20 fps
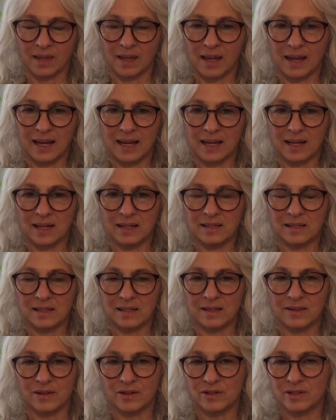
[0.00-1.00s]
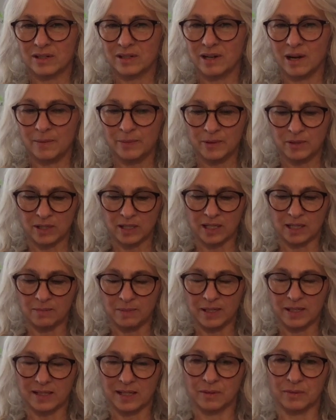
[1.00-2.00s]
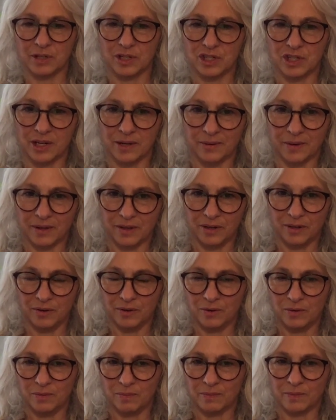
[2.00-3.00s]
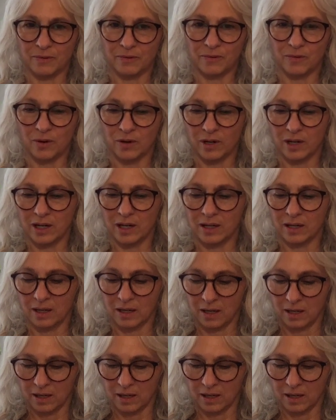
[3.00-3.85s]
And there's a couple tidbits I want to share with you before